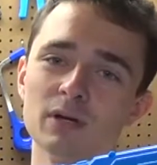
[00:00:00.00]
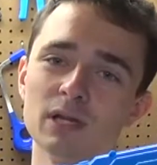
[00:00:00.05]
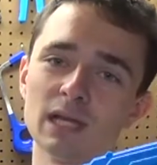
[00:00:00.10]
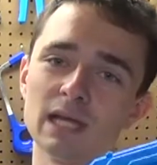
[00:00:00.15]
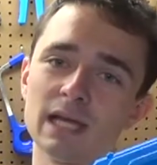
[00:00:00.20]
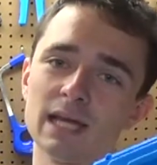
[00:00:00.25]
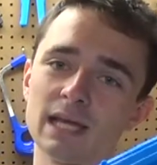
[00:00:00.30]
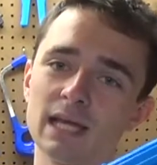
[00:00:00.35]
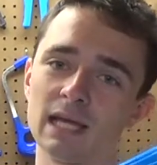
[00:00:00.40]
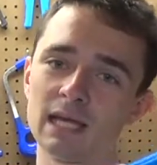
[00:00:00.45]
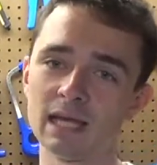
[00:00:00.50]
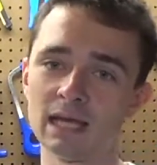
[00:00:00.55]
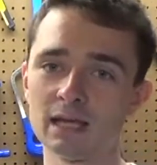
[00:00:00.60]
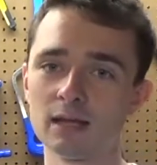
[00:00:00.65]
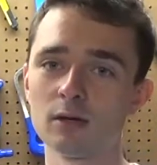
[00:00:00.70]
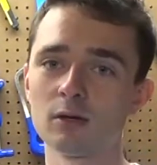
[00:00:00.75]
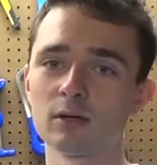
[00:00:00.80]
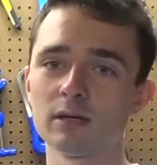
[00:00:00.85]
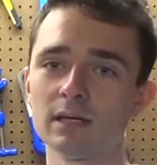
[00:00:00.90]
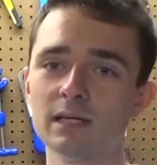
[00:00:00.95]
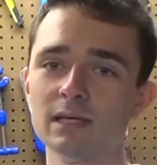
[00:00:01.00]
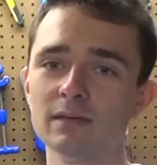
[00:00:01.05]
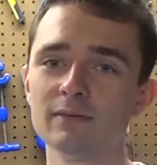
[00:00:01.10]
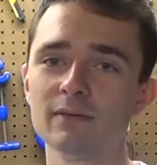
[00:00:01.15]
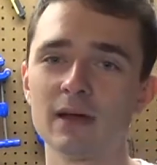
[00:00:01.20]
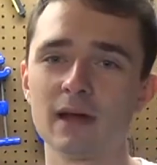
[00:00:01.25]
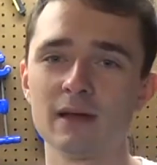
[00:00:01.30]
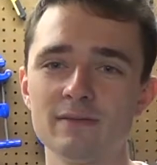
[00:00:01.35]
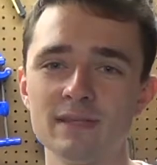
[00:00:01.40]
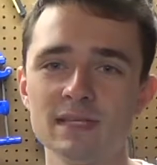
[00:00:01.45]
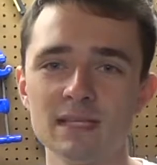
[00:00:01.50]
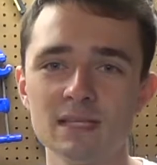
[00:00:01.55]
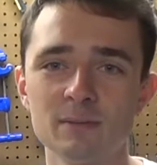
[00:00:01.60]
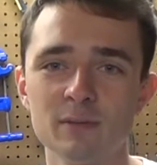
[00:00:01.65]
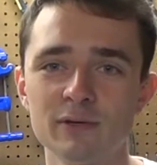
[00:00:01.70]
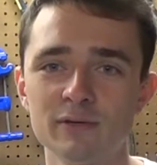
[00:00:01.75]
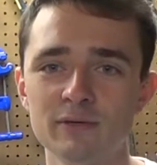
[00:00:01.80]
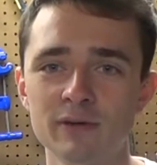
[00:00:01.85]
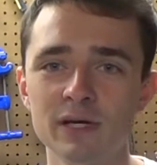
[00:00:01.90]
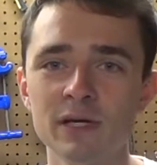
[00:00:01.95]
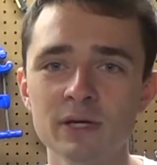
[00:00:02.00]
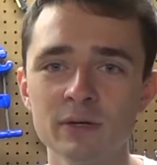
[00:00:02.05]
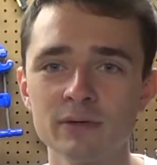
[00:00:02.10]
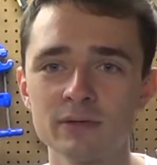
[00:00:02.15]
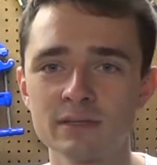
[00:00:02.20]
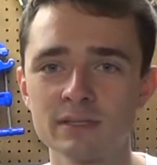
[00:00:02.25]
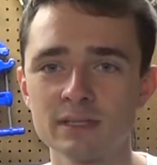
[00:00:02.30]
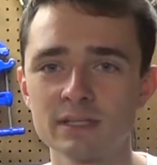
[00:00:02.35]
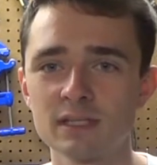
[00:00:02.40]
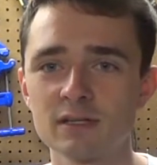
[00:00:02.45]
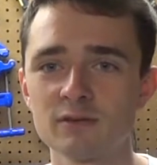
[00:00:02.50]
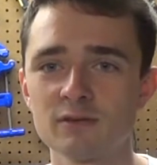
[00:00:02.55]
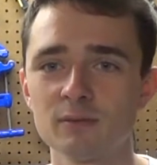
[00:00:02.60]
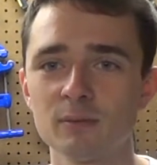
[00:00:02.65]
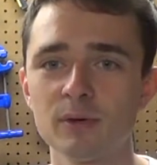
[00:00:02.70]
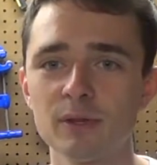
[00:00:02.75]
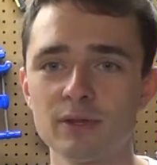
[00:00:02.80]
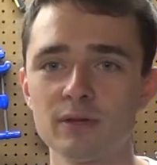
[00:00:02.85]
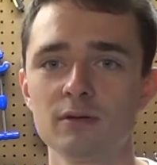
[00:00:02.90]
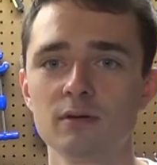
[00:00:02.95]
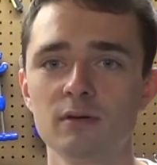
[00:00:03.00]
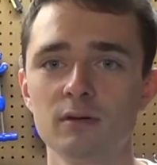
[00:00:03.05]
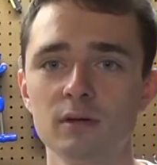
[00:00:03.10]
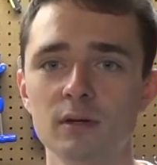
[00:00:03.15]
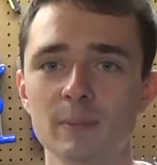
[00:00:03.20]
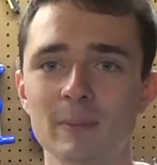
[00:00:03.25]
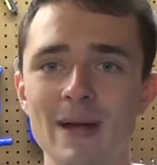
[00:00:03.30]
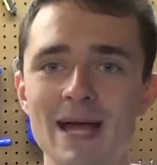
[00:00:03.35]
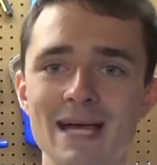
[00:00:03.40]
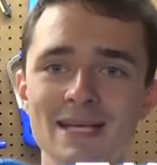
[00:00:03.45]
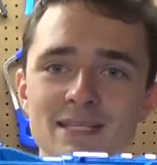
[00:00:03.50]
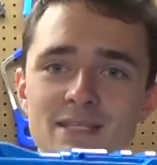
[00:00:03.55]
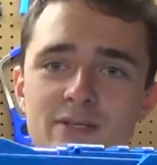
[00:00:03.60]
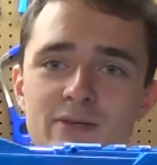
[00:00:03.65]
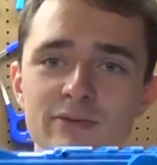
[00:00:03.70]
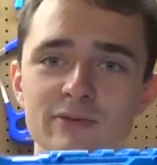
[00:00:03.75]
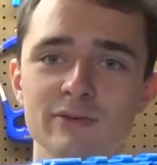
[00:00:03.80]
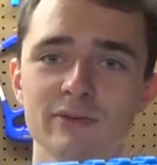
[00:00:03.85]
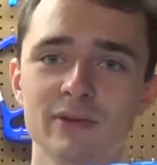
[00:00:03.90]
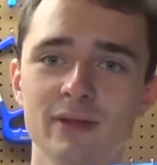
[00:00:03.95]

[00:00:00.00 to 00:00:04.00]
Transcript: Like, looking even, seen them in videos and stuff, but they're massive.